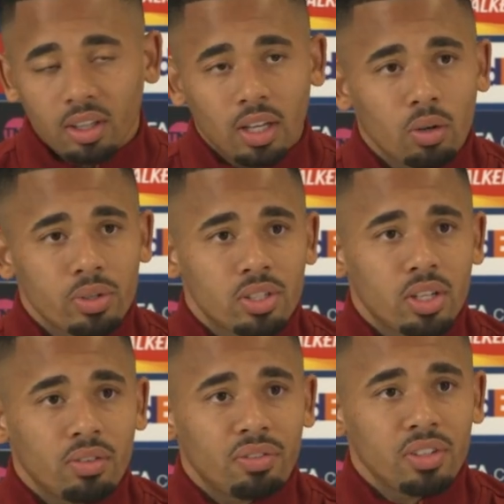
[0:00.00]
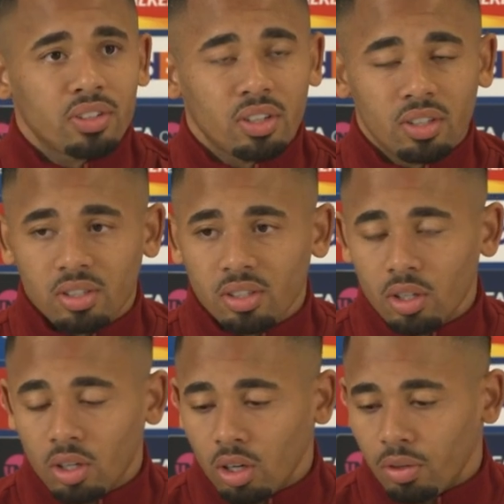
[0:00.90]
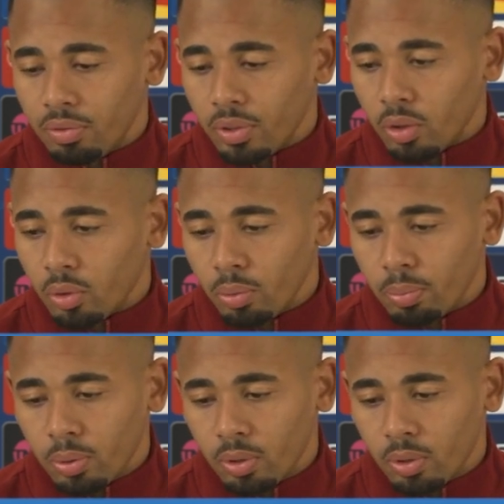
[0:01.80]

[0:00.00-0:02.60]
now is the fitness of the group.